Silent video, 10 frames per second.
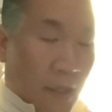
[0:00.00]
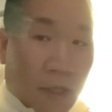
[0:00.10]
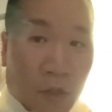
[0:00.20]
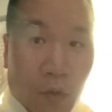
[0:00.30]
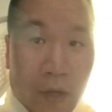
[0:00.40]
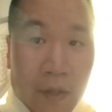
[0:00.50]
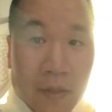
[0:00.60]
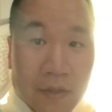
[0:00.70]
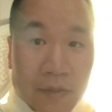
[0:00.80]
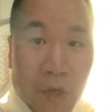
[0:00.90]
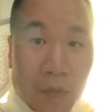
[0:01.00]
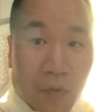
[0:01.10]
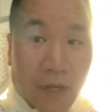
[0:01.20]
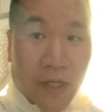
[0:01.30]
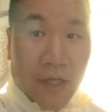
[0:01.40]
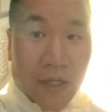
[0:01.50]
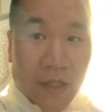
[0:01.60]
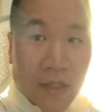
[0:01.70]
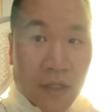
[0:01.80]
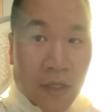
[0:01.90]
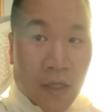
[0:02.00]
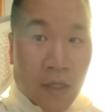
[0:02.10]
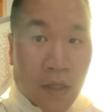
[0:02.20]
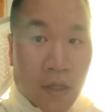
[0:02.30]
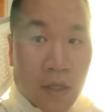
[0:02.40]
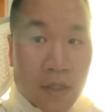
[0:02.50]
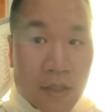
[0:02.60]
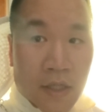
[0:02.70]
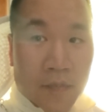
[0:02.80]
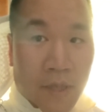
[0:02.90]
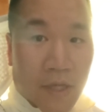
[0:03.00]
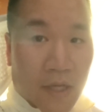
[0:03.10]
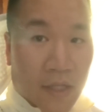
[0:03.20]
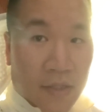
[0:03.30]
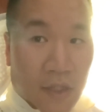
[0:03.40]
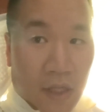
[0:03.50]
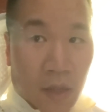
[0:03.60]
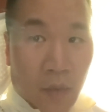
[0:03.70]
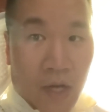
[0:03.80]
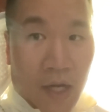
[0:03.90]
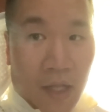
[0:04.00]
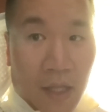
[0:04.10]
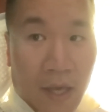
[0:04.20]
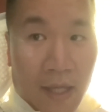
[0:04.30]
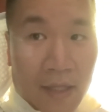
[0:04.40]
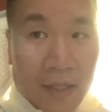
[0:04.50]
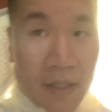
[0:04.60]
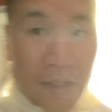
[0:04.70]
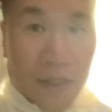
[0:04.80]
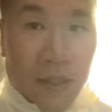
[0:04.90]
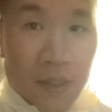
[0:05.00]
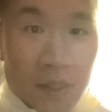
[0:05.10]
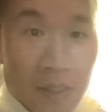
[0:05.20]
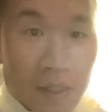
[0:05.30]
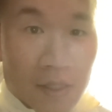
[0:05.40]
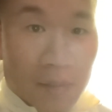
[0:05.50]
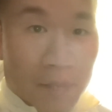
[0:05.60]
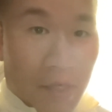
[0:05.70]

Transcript: Taking a quite small break. It's good because we gotta let the